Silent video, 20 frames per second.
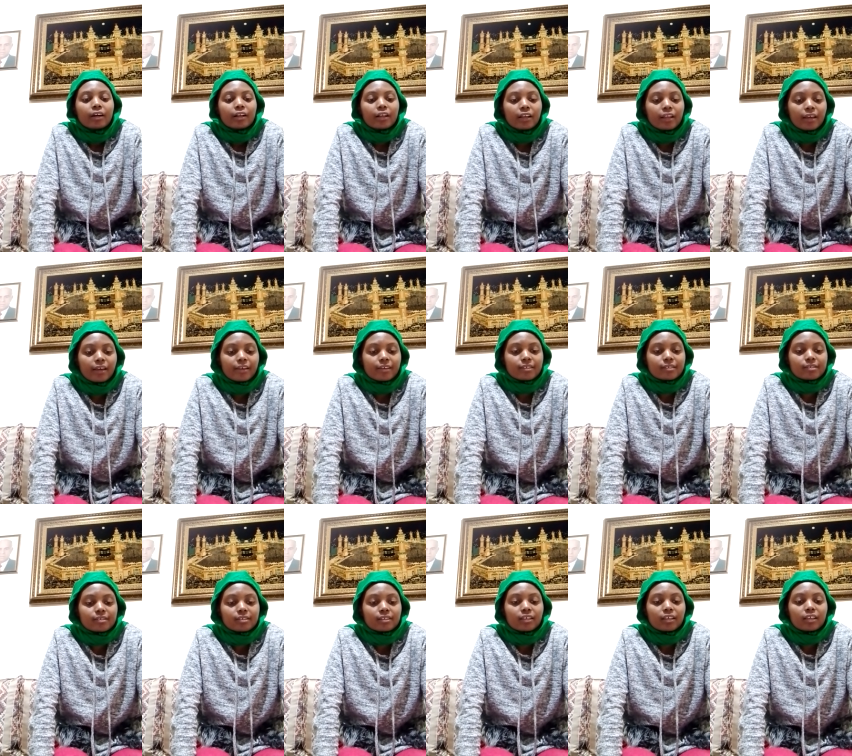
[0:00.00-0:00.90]

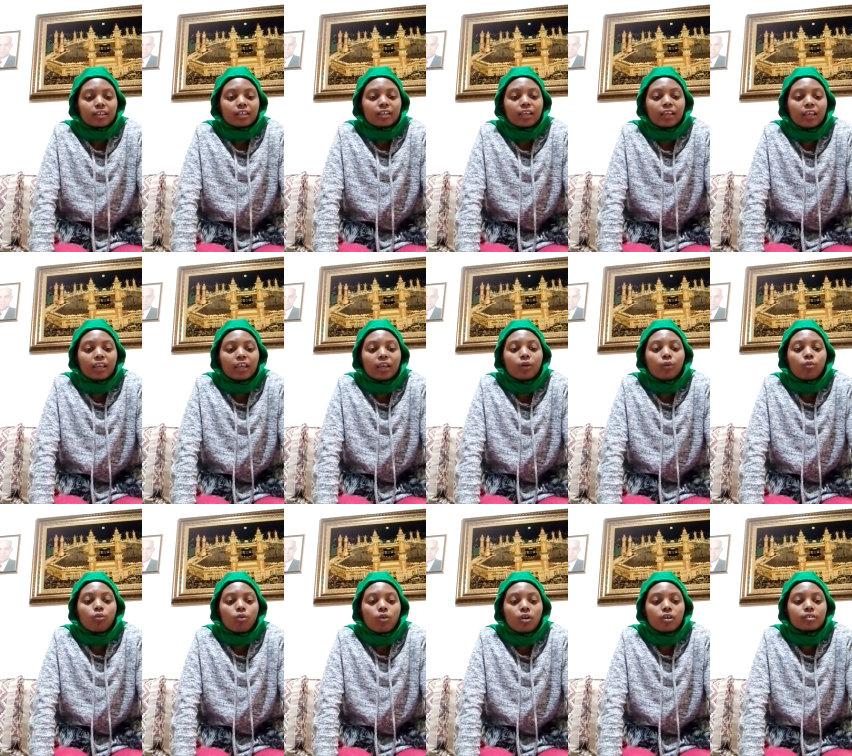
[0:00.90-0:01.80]
race. He
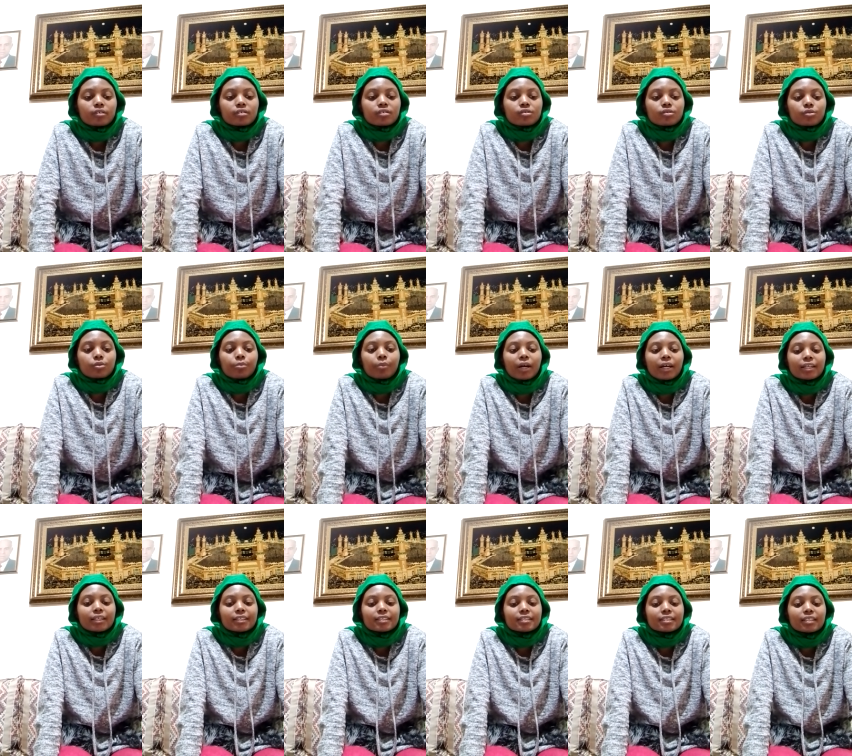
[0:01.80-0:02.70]
warns
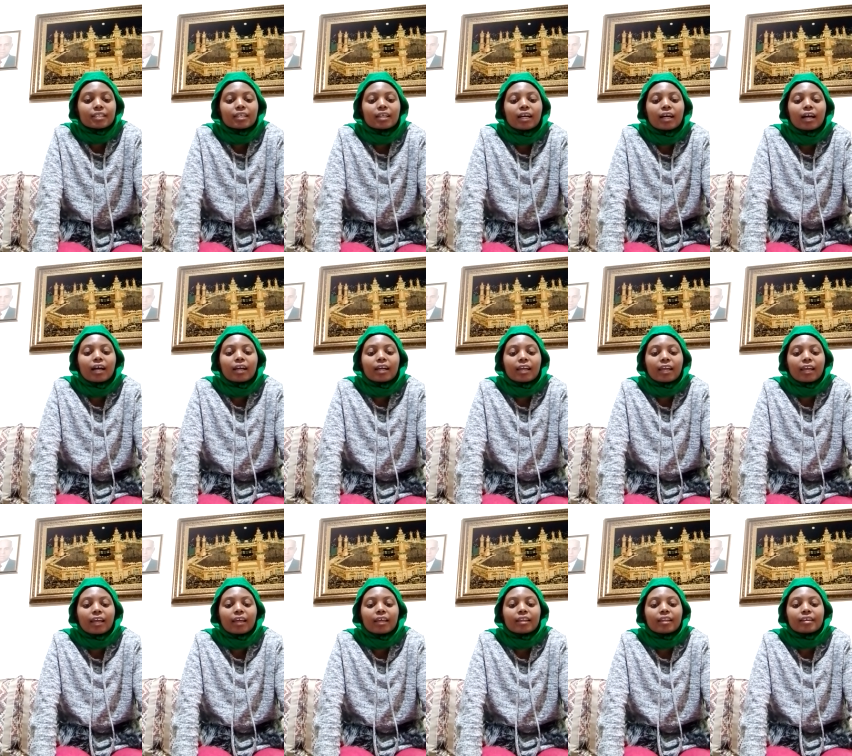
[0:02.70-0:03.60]
humanity
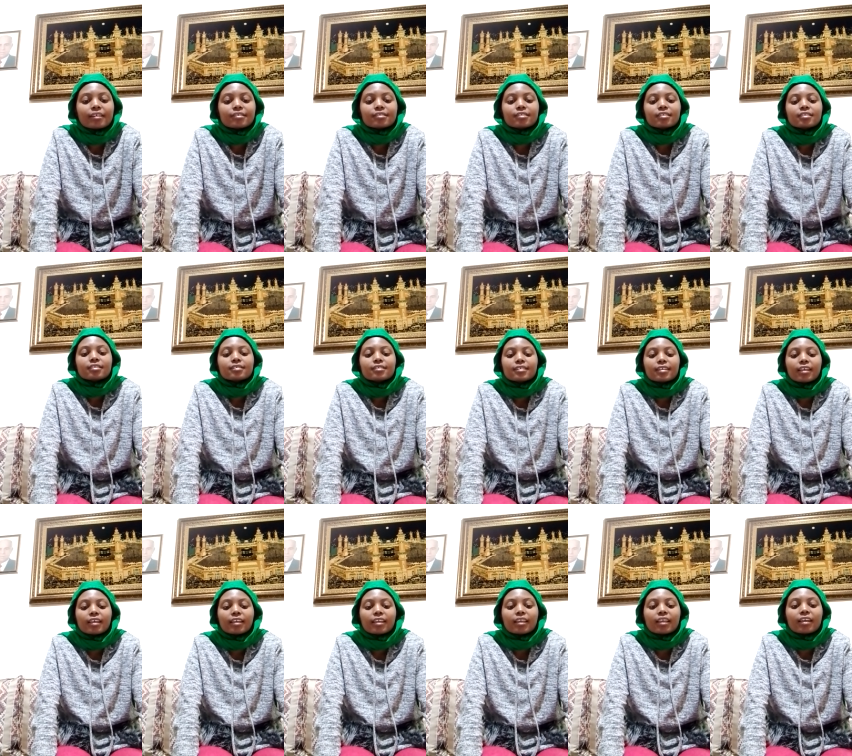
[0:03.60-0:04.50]
against
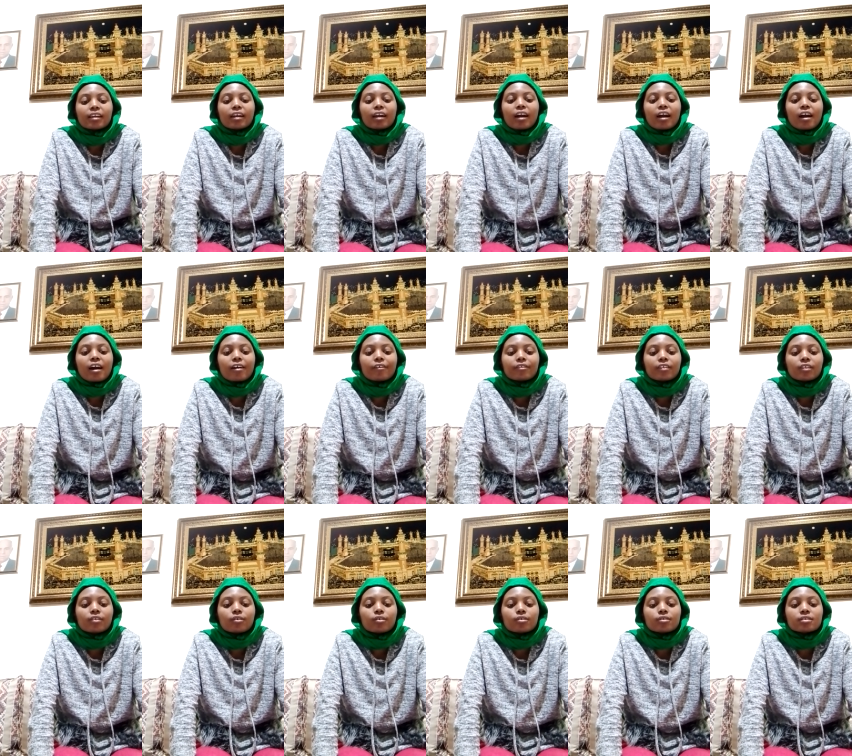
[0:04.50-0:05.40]
seeking after
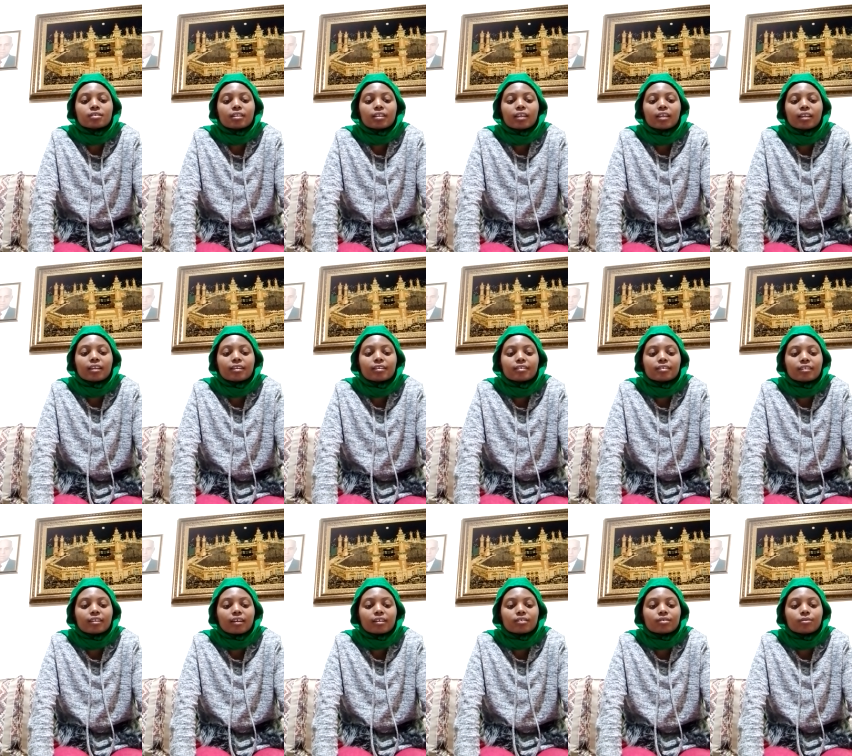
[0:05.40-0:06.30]
those things
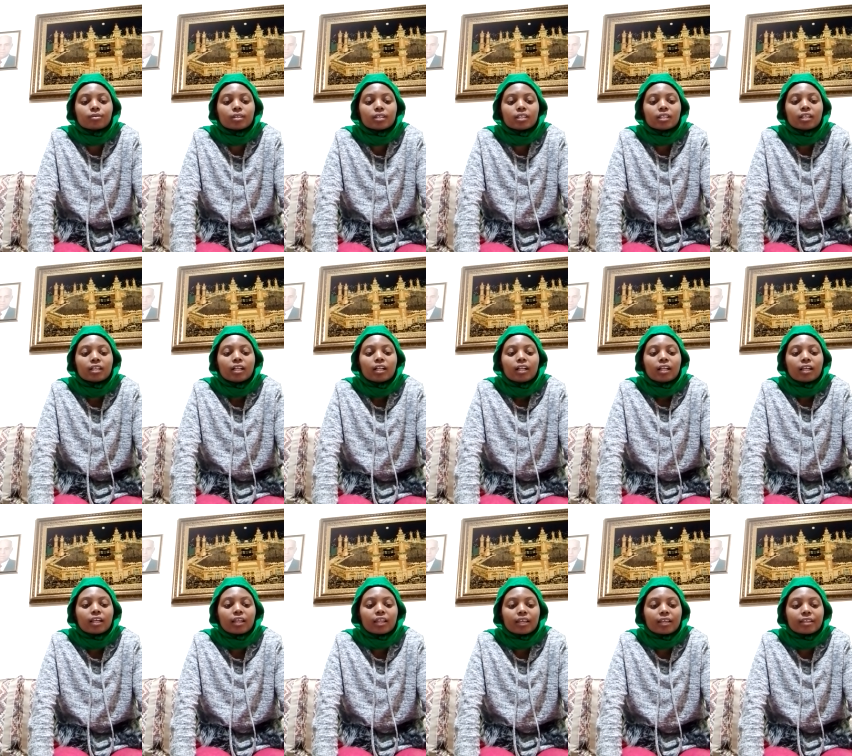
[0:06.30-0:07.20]
that will
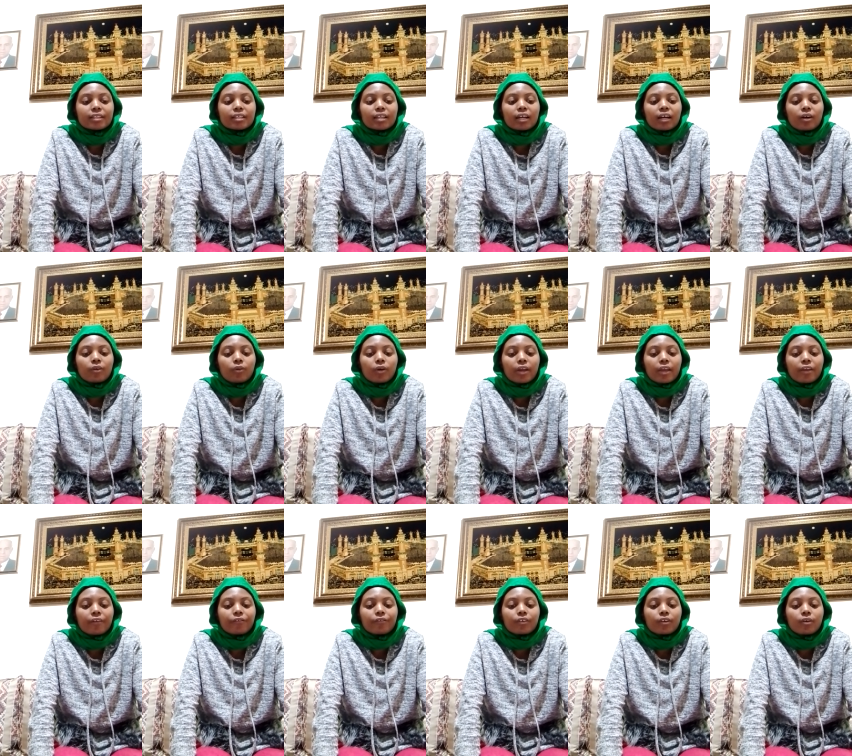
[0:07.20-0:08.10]
lead
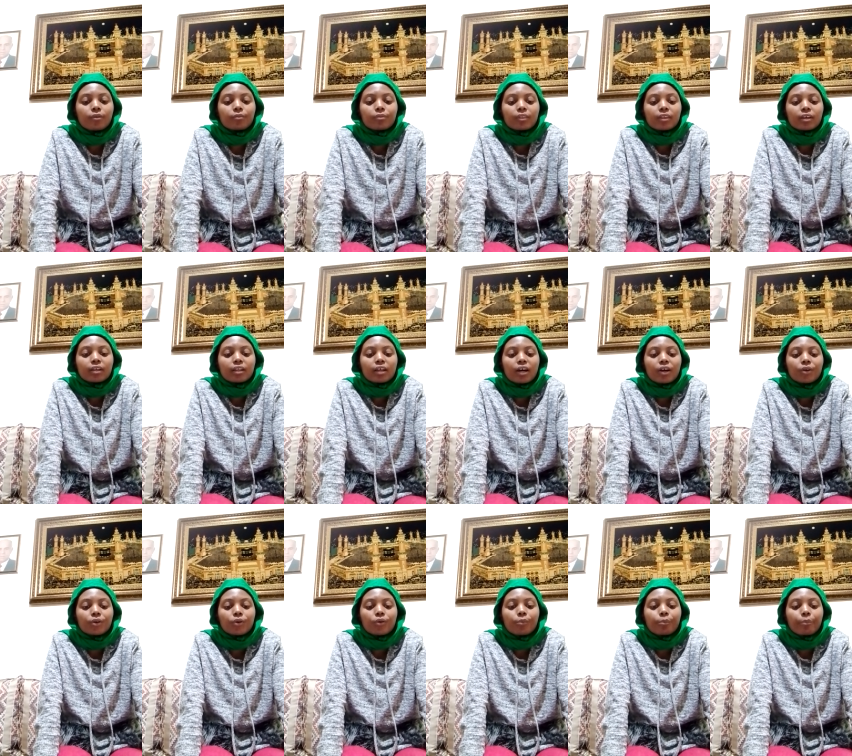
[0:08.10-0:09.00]
away from the
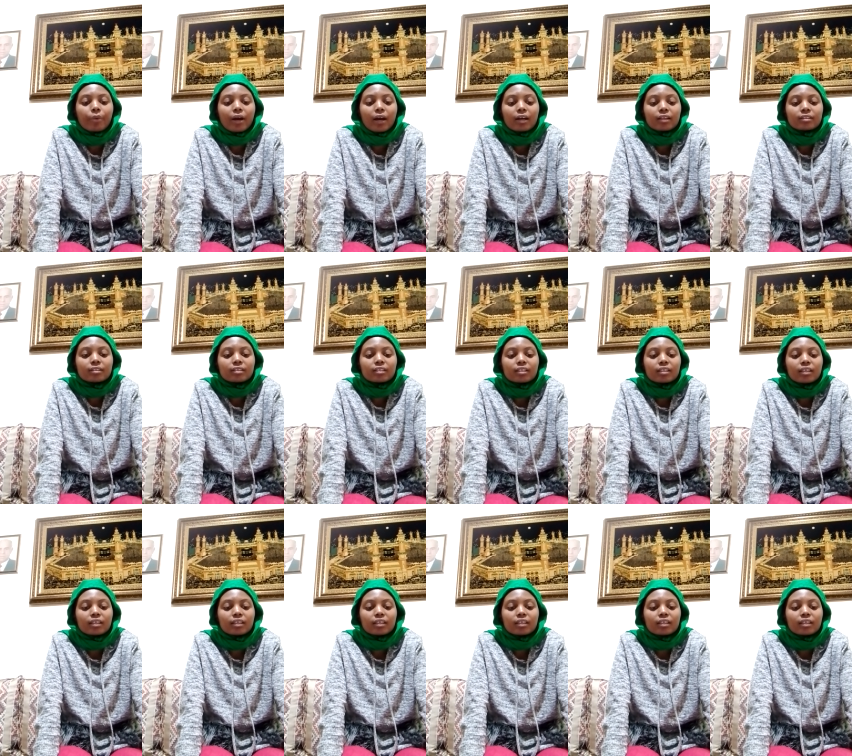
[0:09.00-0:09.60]
narrow path.